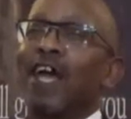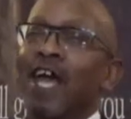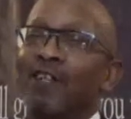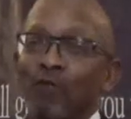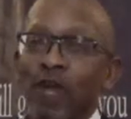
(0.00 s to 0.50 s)

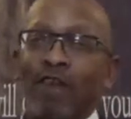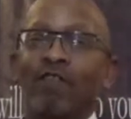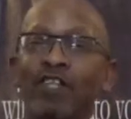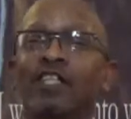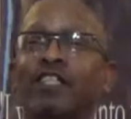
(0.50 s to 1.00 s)
as we
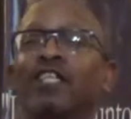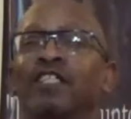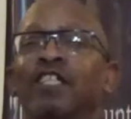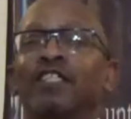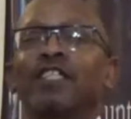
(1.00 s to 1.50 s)
have looked
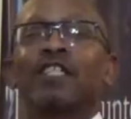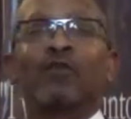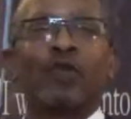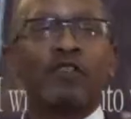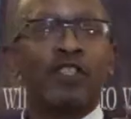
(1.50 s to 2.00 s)
at this, and
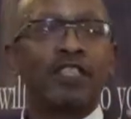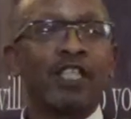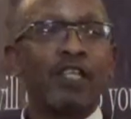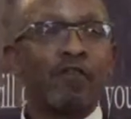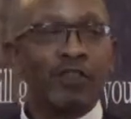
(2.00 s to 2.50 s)
as we've
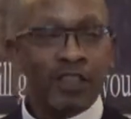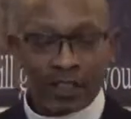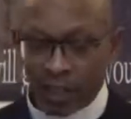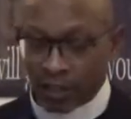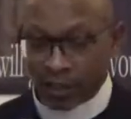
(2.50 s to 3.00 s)
just even
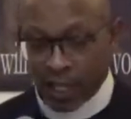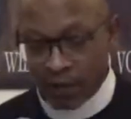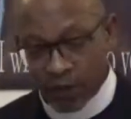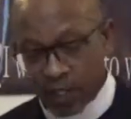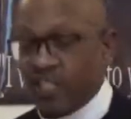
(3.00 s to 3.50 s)
just, because
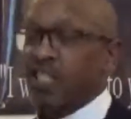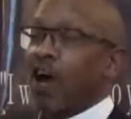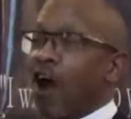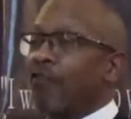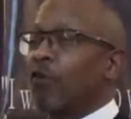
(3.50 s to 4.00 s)
if
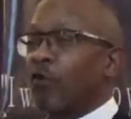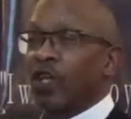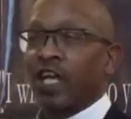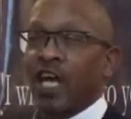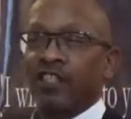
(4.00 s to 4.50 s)
the author
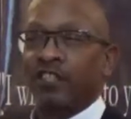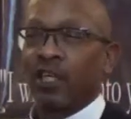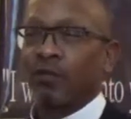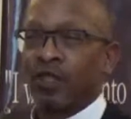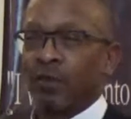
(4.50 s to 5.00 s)
really kind of
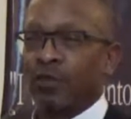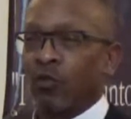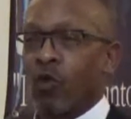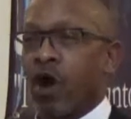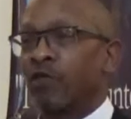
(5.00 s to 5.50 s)
summed it up to
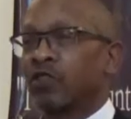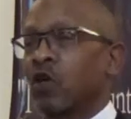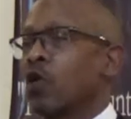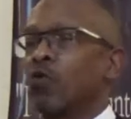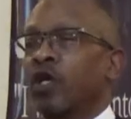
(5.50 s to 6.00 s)
where I was
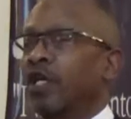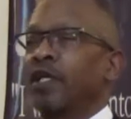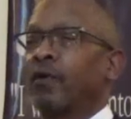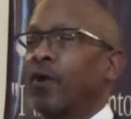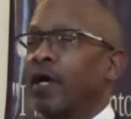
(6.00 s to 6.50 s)
going with it
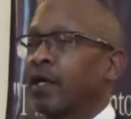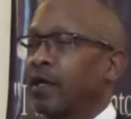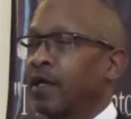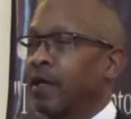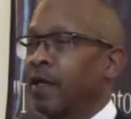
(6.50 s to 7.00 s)
anyway.
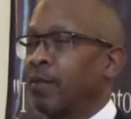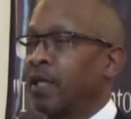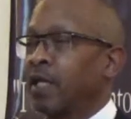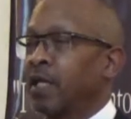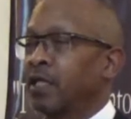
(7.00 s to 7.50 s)
Yeah, I
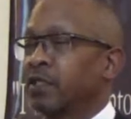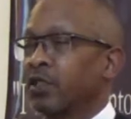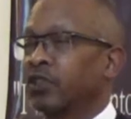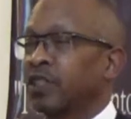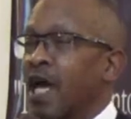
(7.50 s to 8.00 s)
mean, and so
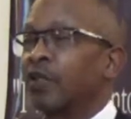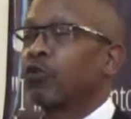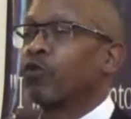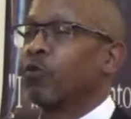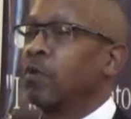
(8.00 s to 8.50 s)
it's
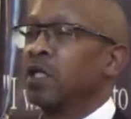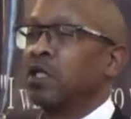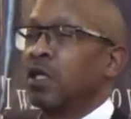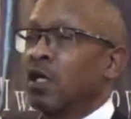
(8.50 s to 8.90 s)
natural for me.